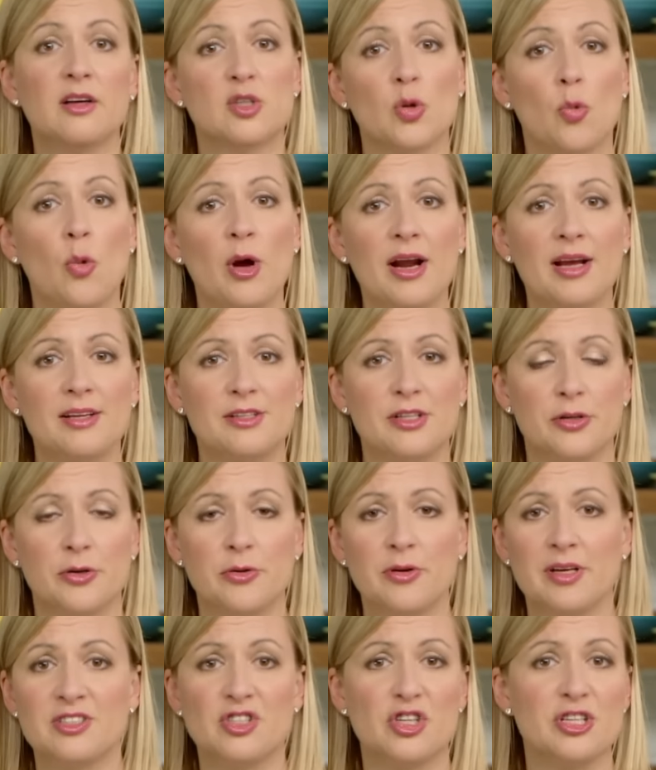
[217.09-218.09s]
So what I
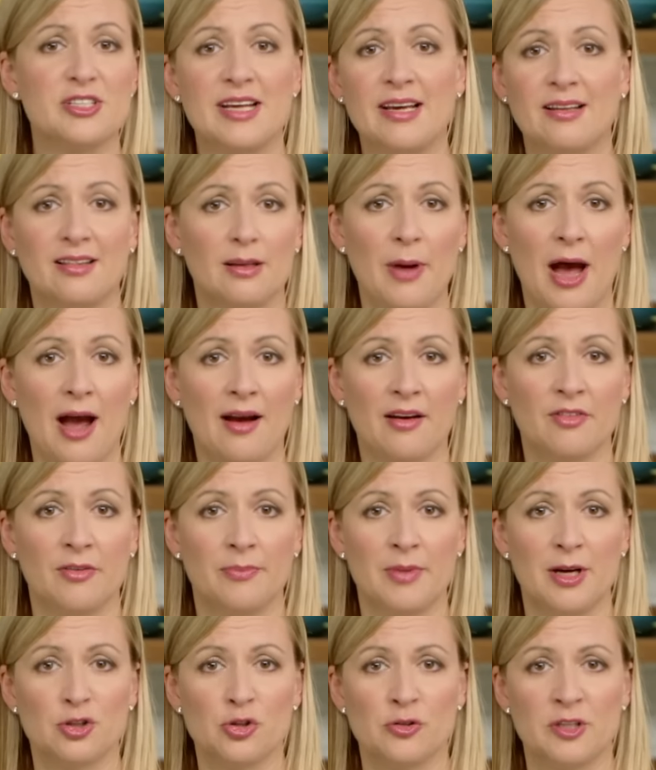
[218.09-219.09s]
do is just take the back of
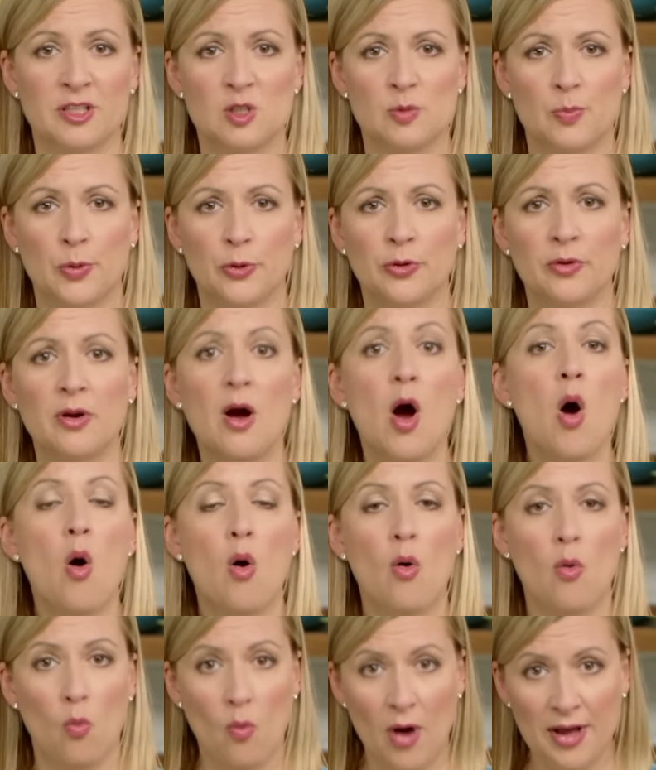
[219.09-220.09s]
a measuring spoon
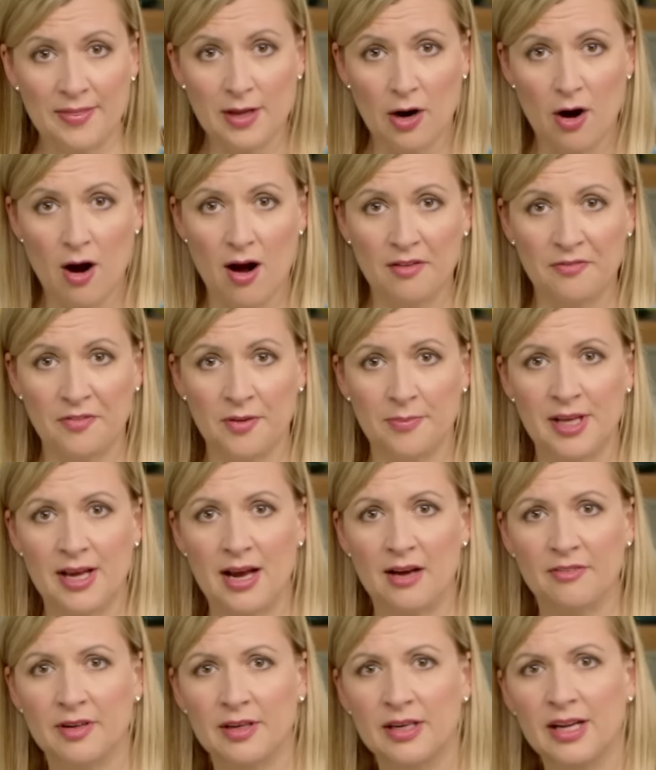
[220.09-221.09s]
when they're hot from
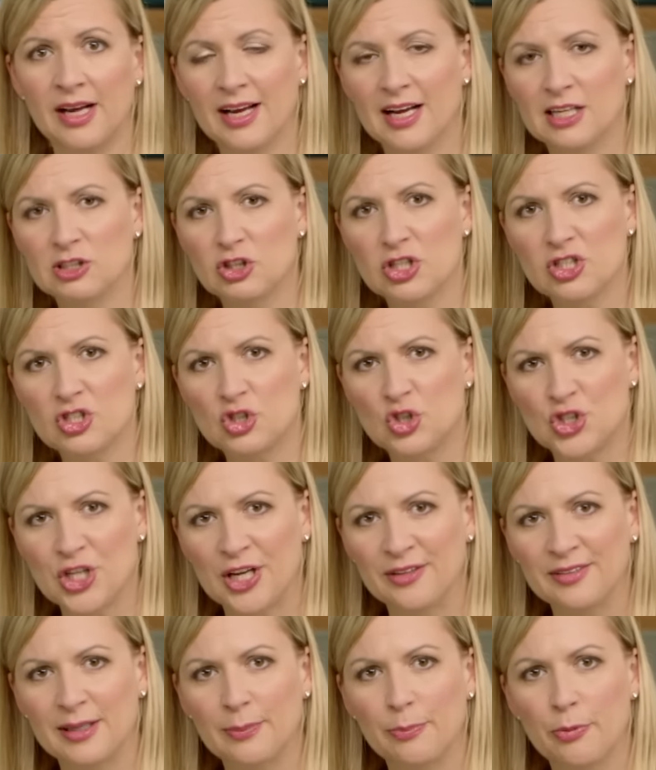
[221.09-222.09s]
the oven and just
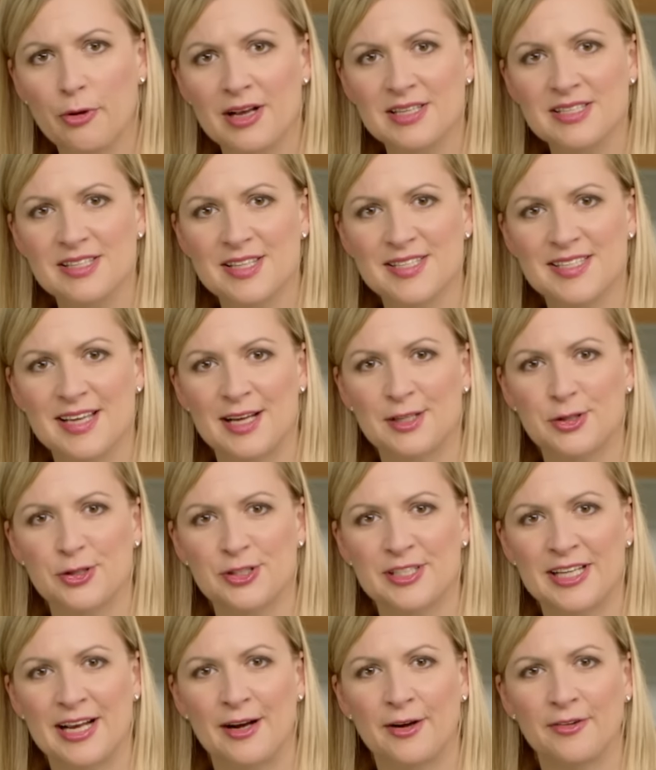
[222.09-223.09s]
gently press the
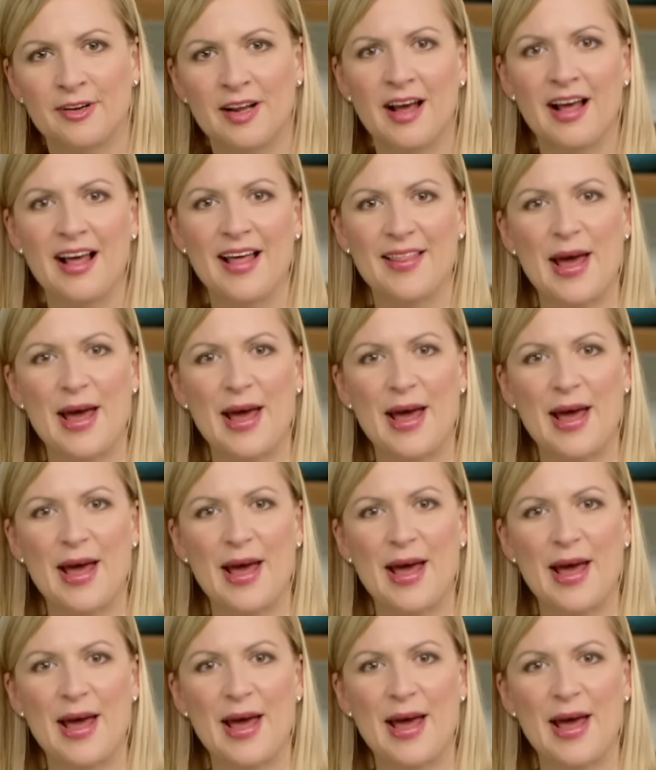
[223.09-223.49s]
center down.